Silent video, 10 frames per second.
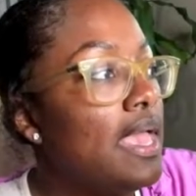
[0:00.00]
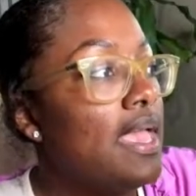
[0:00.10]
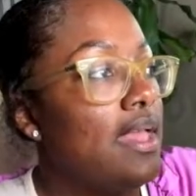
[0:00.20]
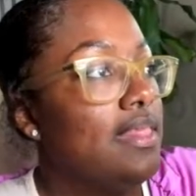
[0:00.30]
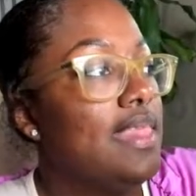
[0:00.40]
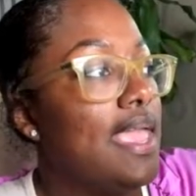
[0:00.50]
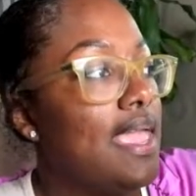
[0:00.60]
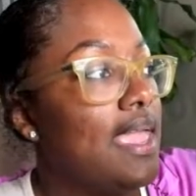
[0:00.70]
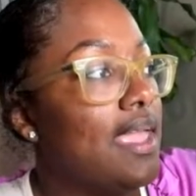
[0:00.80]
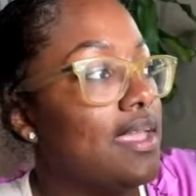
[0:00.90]

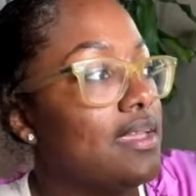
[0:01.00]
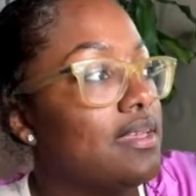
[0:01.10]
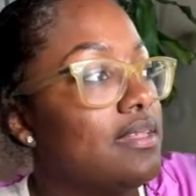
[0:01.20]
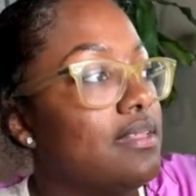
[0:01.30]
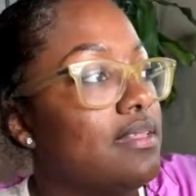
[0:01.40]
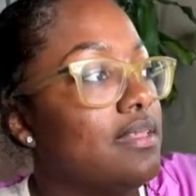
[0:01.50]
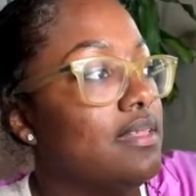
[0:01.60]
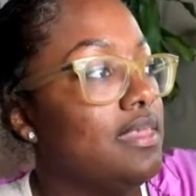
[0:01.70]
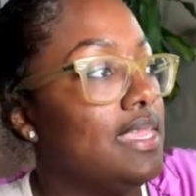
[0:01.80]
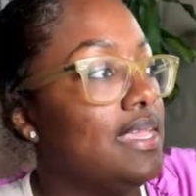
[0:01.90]
that
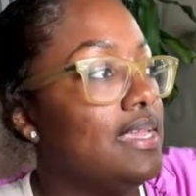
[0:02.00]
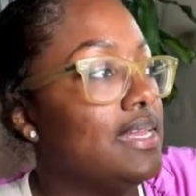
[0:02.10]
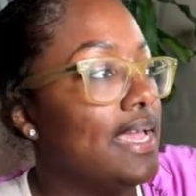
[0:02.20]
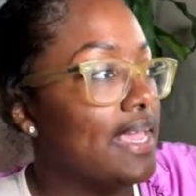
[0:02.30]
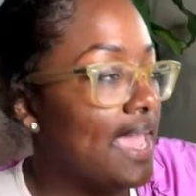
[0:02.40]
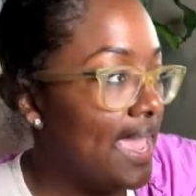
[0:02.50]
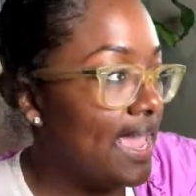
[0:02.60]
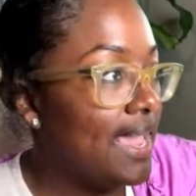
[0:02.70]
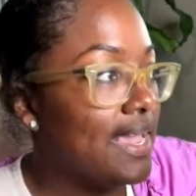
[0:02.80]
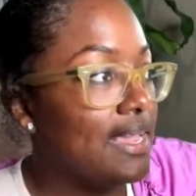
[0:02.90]
need like
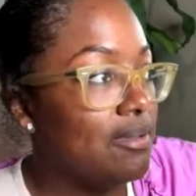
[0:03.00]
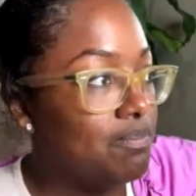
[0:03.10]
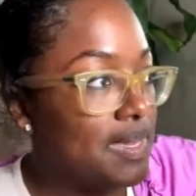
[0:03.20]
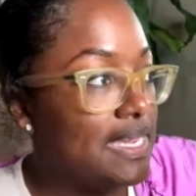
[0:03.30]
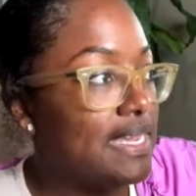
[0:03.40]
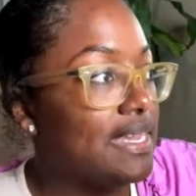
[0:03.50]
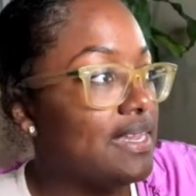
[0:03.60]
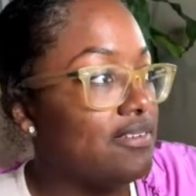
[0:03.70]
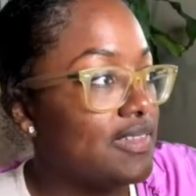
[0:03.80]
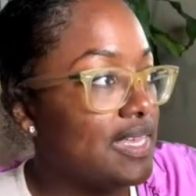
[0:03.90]
A, B,
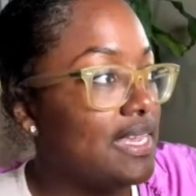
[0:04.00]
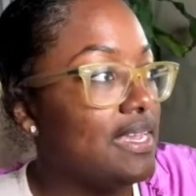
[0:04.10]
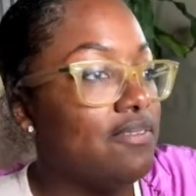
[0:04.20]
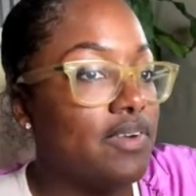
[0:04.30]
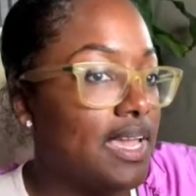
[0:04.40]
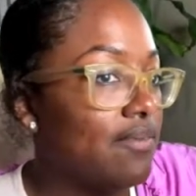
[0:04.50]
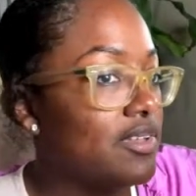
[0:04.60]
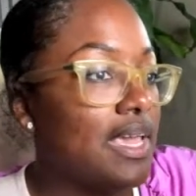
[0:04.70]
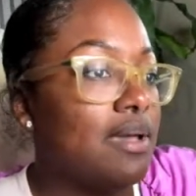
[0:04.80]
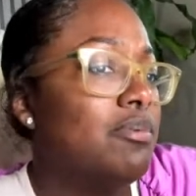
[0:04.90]
C for every table,
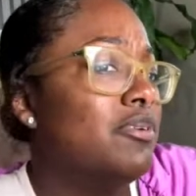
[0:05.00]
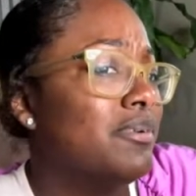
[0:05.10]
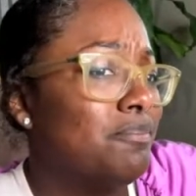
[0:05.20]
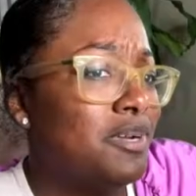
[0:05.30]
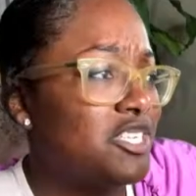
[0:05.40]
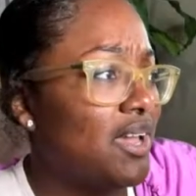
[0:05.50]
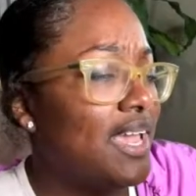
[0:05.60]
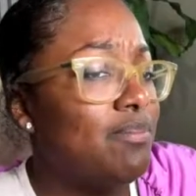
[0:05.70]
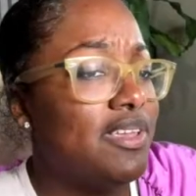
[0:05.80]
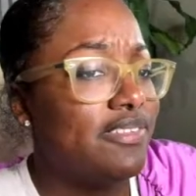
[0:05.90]
put your
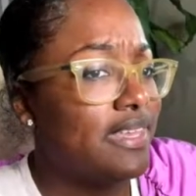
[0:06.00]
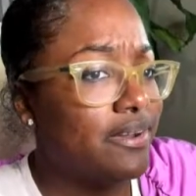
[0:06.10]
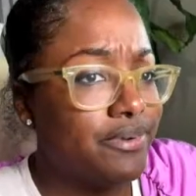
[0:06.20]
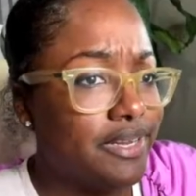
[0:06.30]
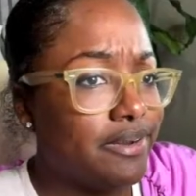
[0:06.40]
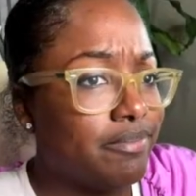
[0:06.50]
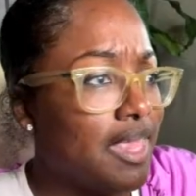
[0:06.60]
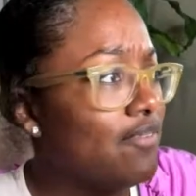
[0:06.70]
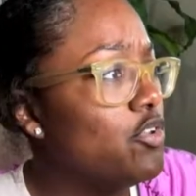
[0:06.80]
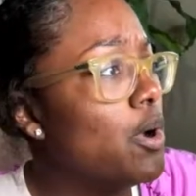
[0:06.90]
A, B, C on there.
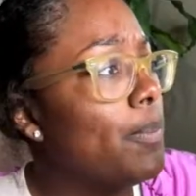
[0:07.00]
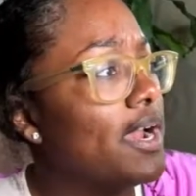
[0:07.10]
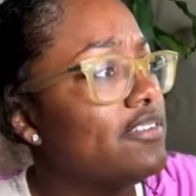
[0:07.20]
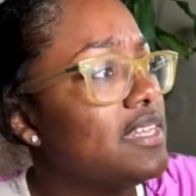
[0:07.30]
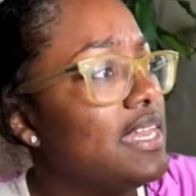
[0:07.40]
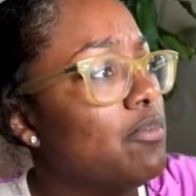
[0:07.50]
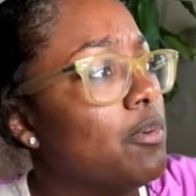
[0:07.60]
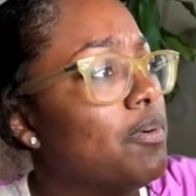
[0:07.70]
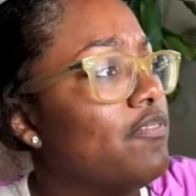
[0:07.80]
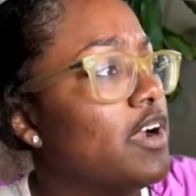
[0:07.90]
If you're a person that would
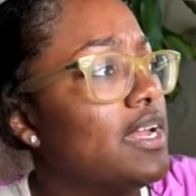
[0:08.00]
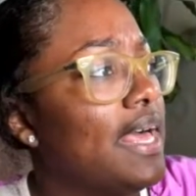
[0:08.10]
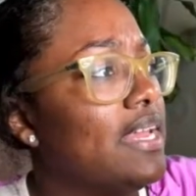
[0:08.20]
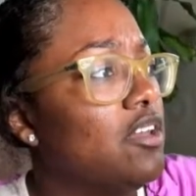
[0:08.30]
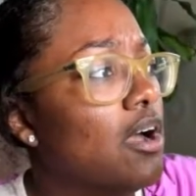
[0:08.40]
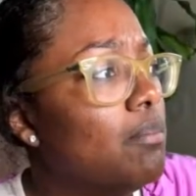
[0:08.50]
prefer like numbers,